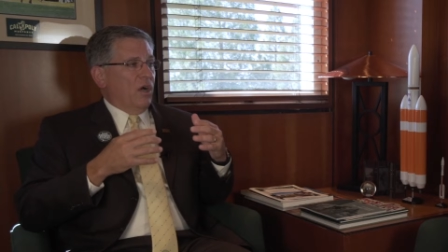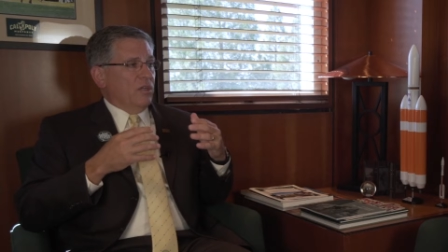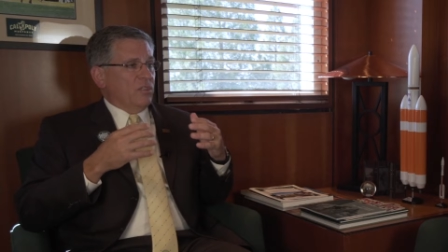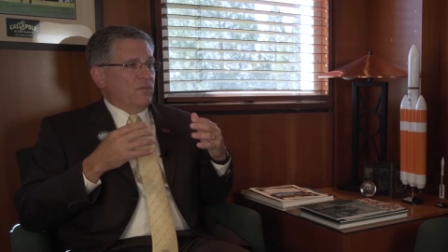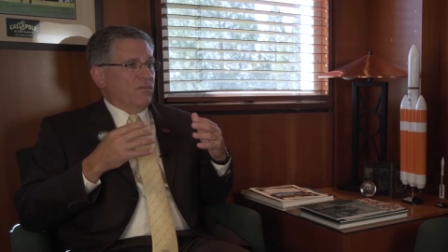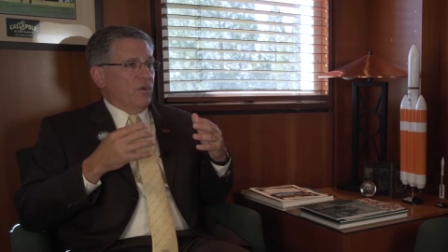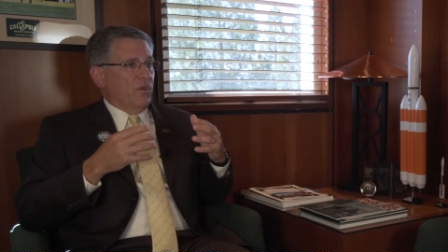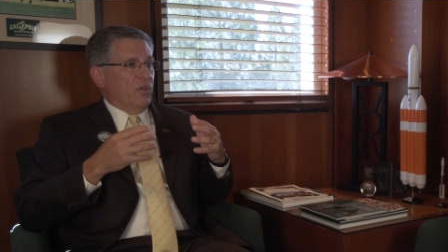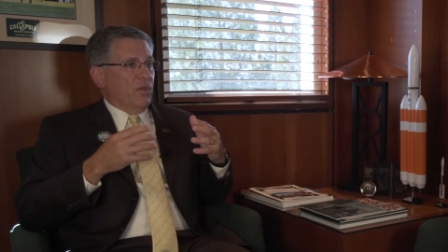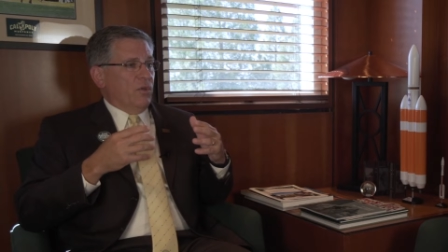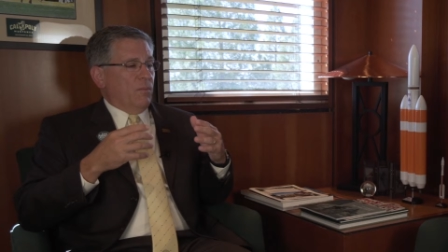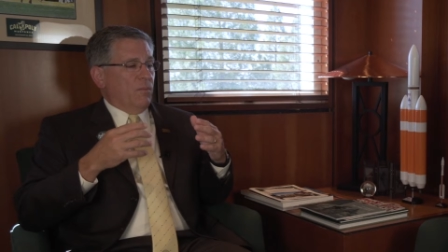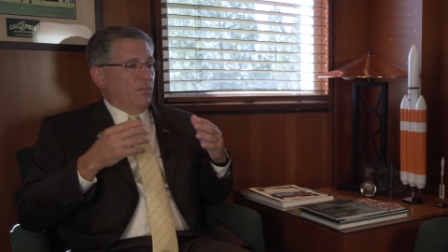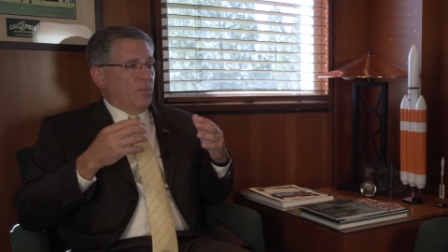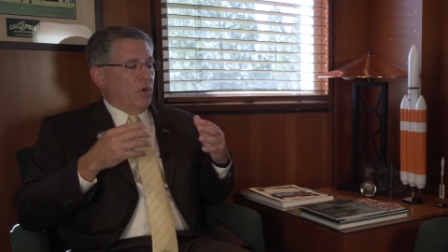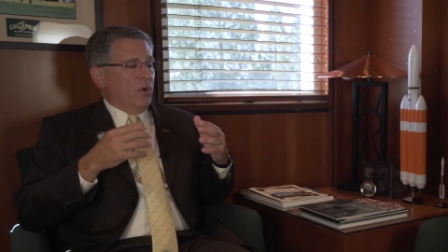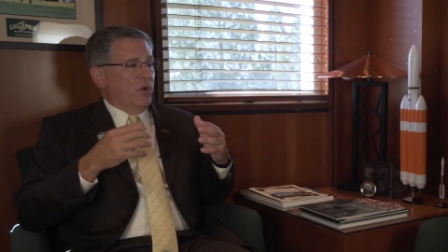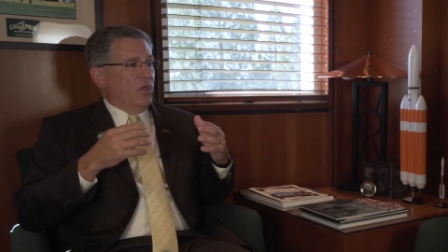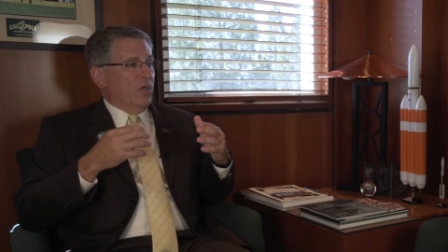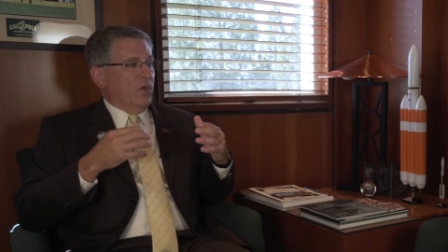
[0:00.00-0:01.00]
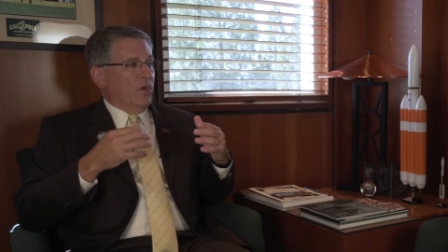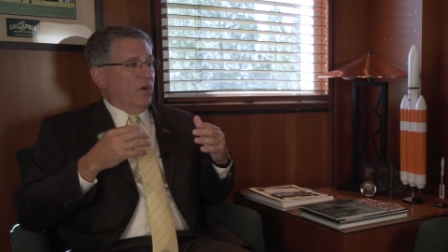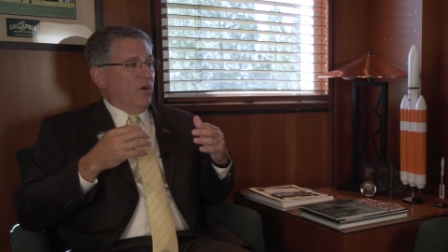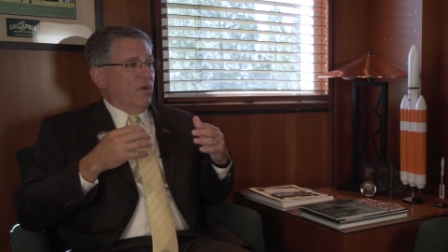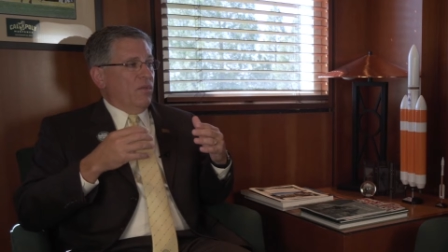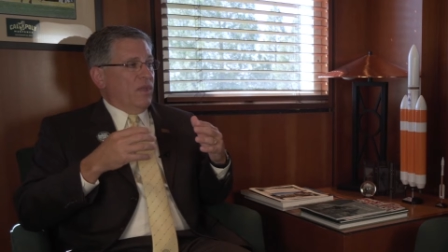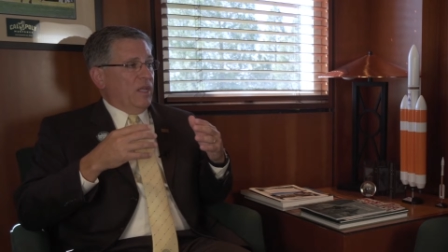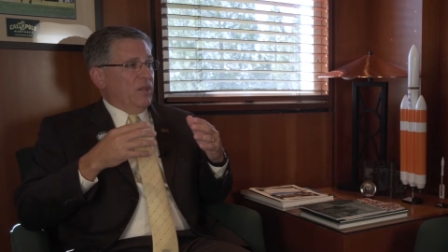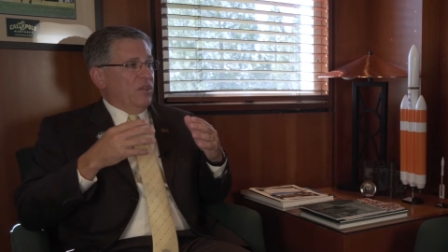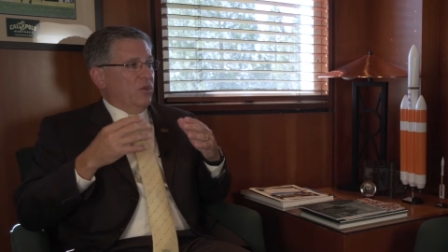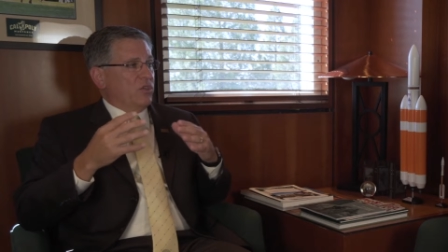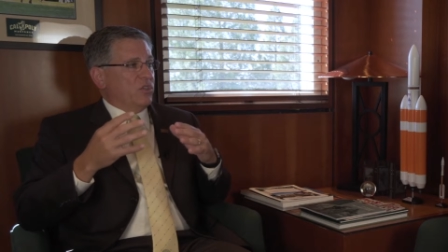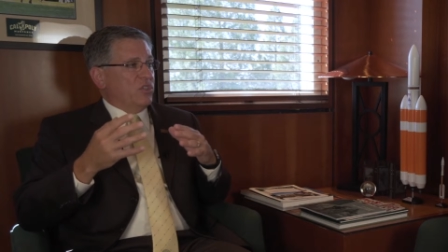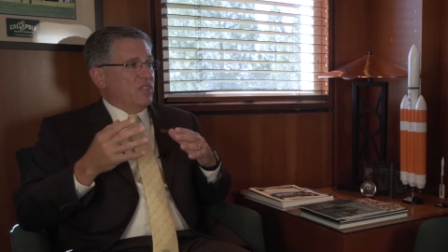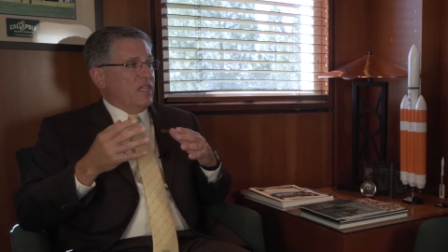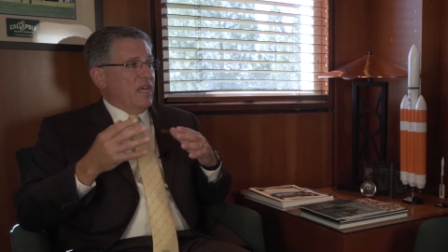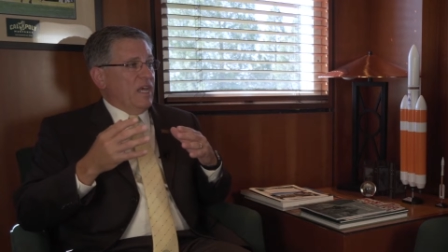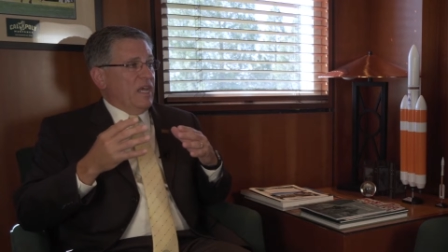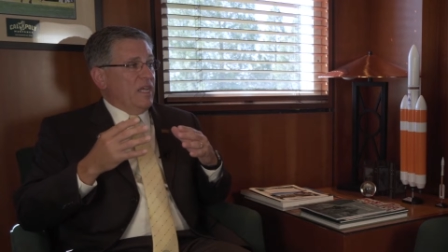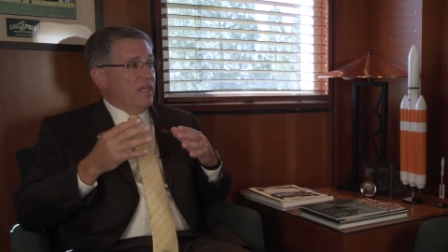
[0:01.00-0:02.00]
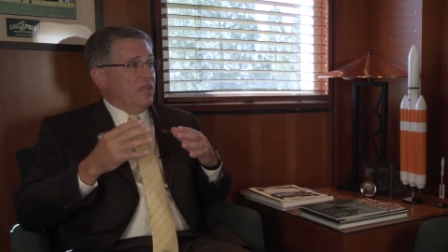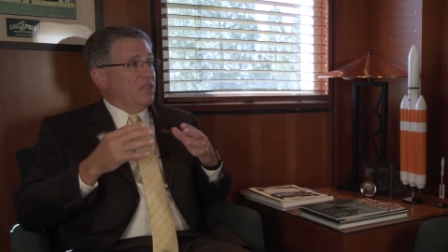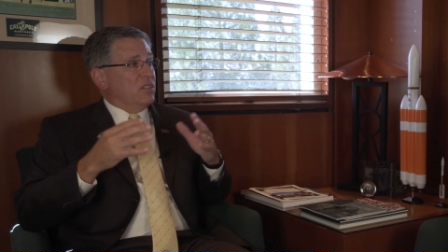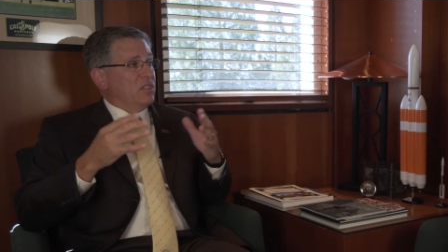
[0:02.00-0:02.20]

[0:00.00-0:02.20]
cost year, per year than their state.